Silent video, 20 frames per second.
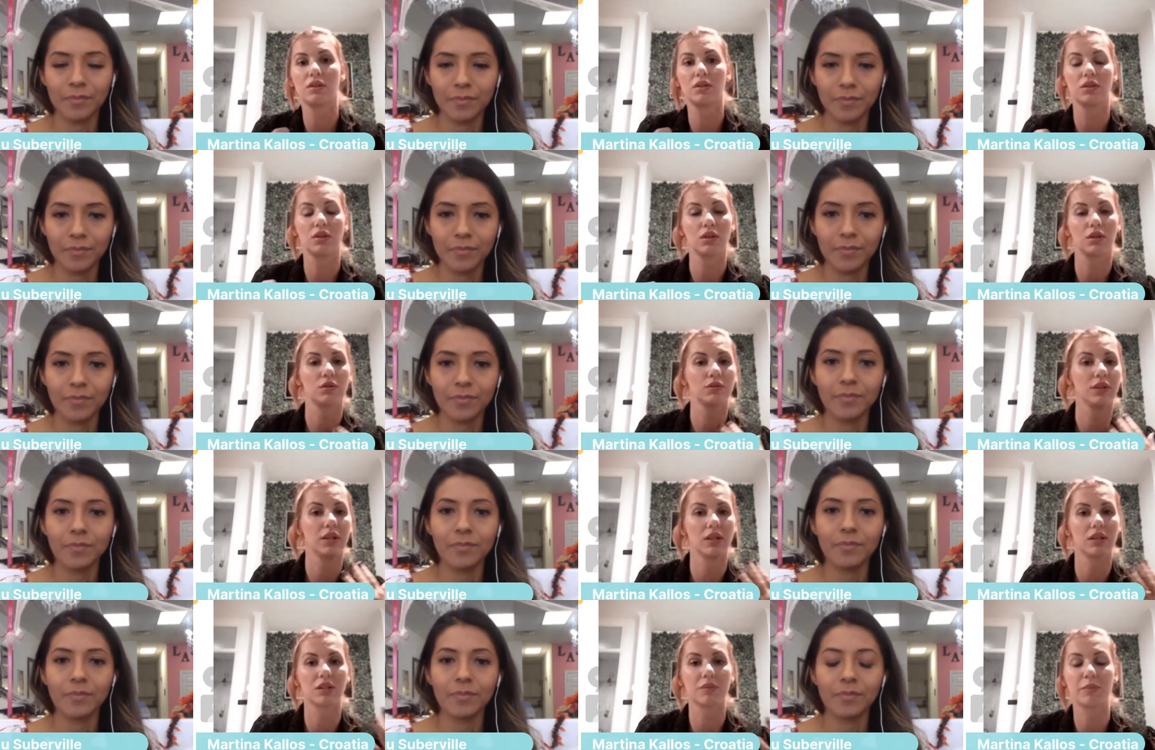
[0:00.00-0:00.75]
Speaker 1: you
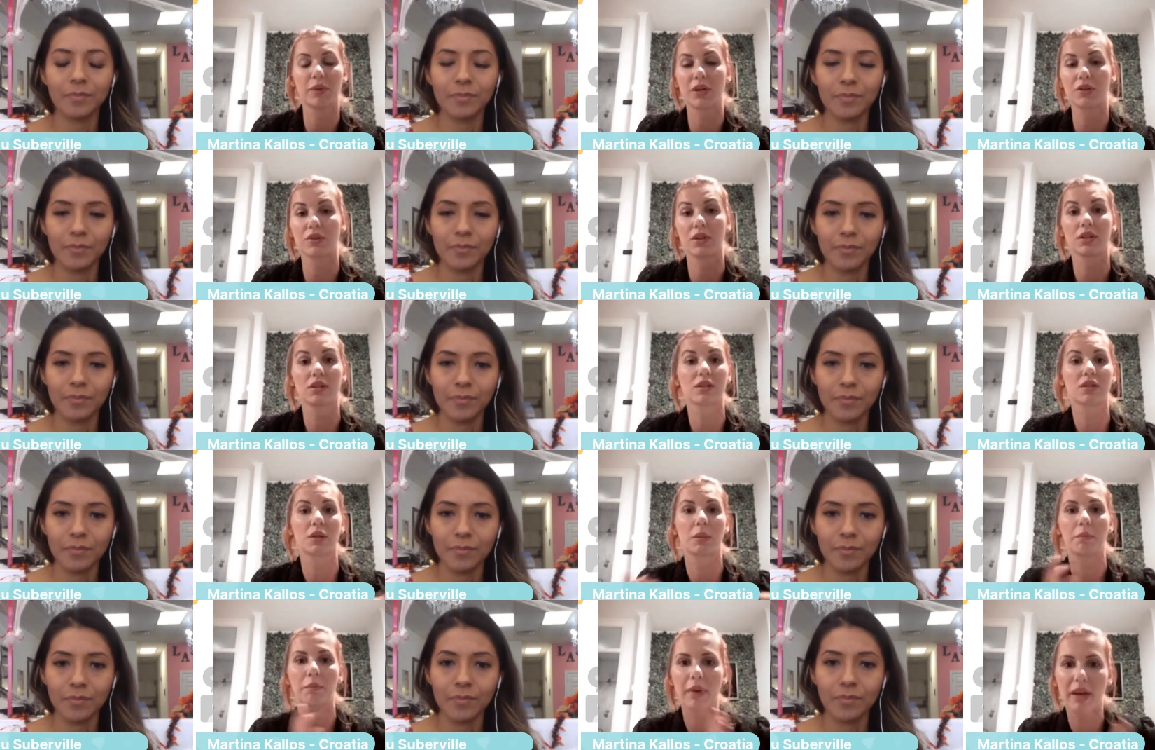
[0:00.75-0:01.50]
know, they
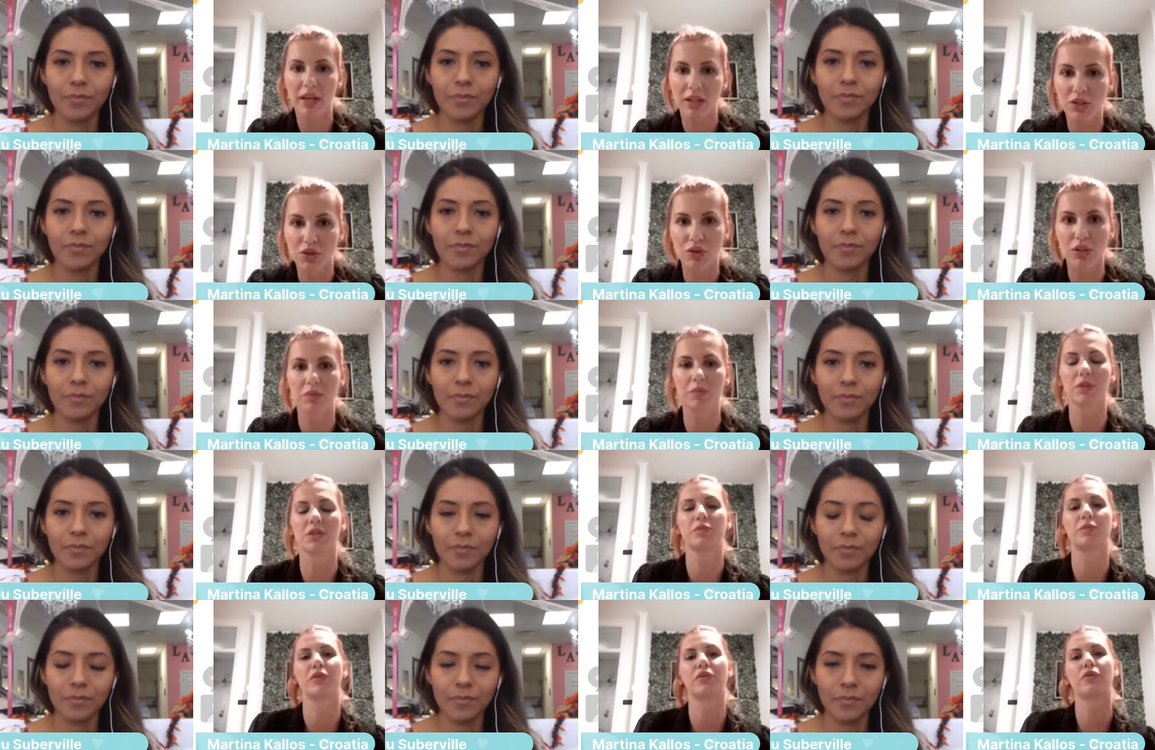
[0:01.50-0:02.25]
experienced some bad
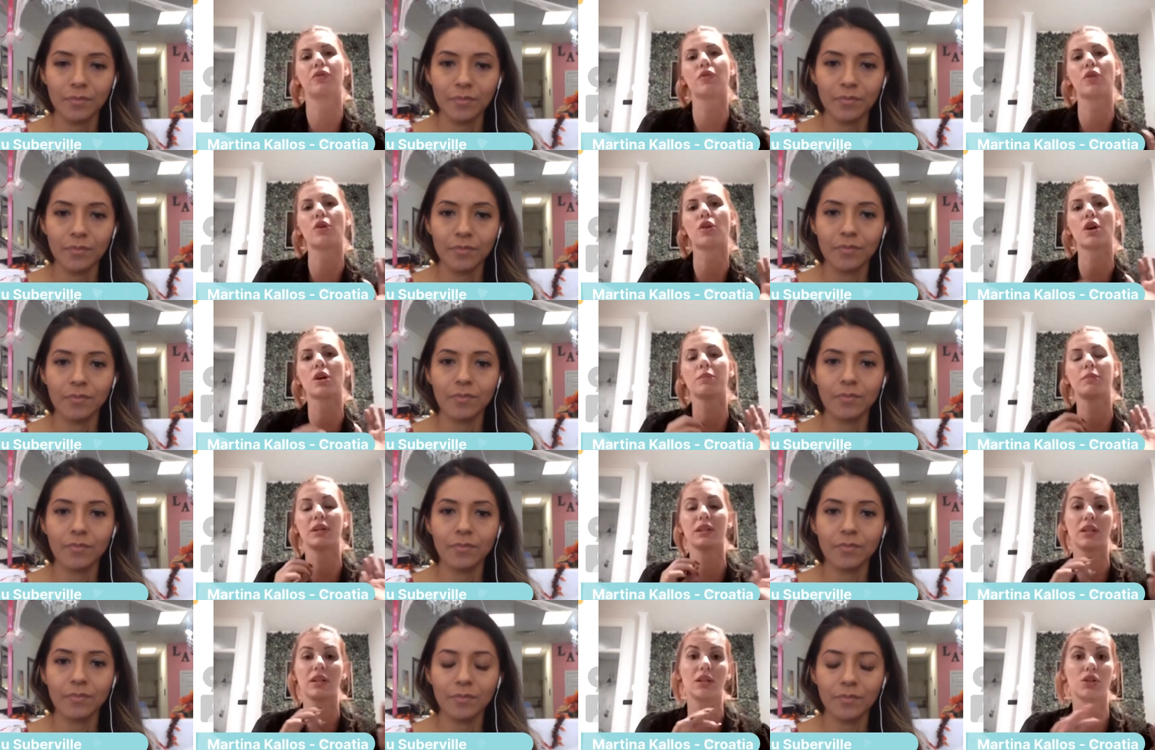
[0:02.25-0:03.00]
treatments before,
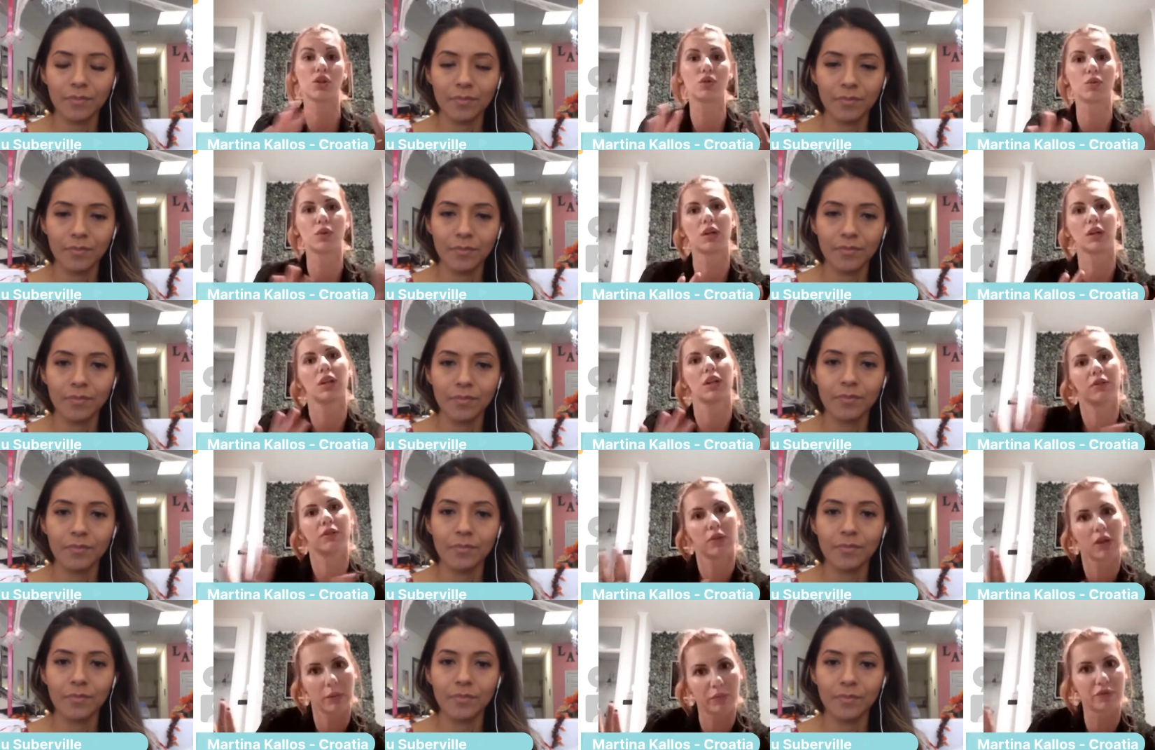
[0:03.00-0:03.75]
but they don't want to
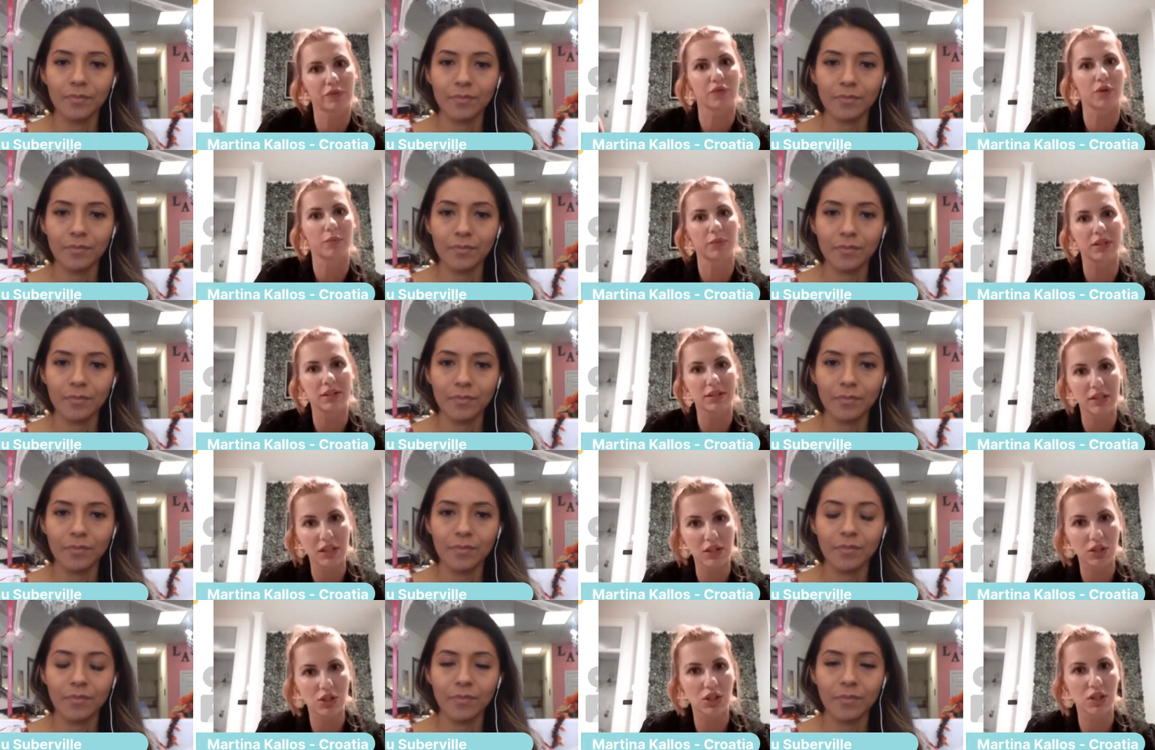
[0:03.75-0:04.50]
give up from
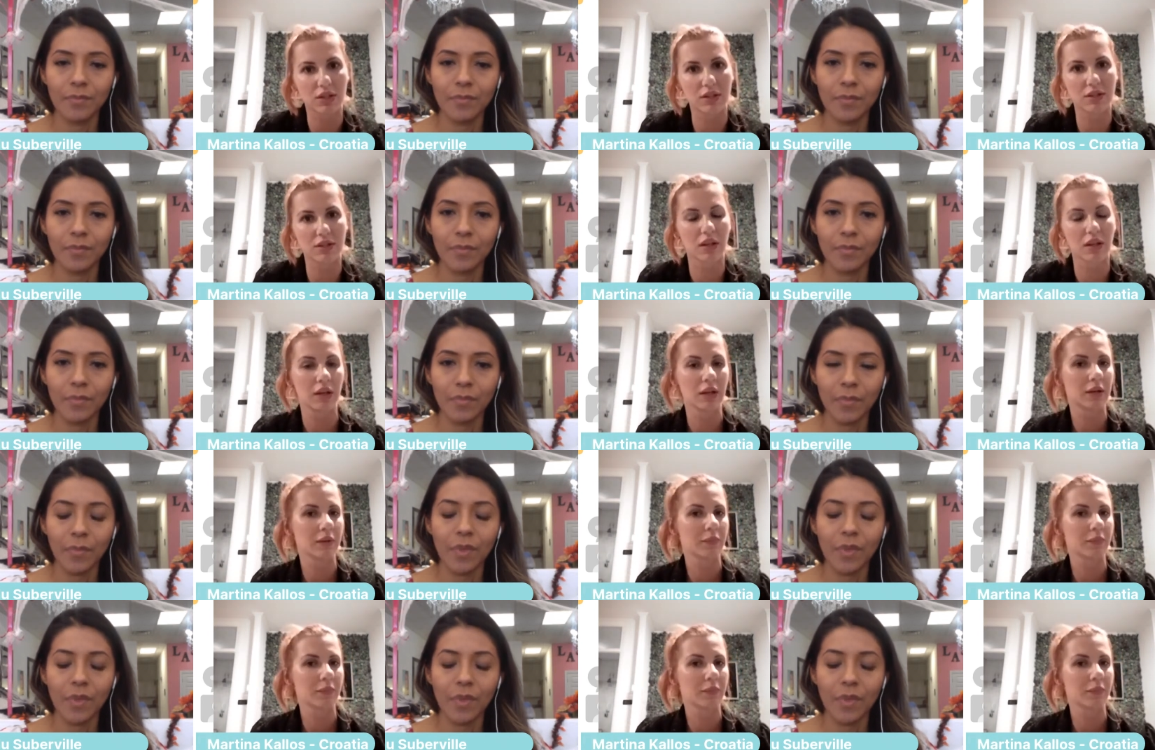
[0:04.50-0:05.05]
extensions.